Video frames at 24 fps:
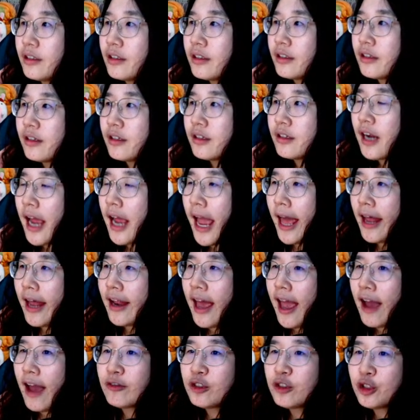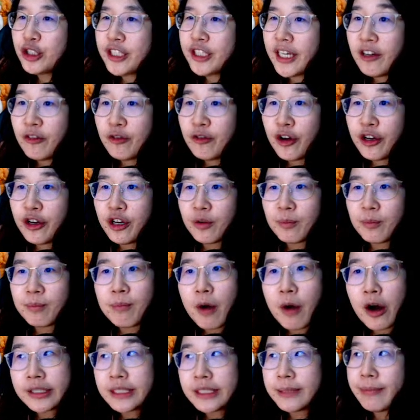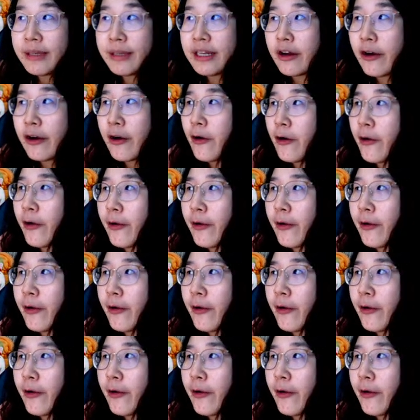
And I have to check for the box below.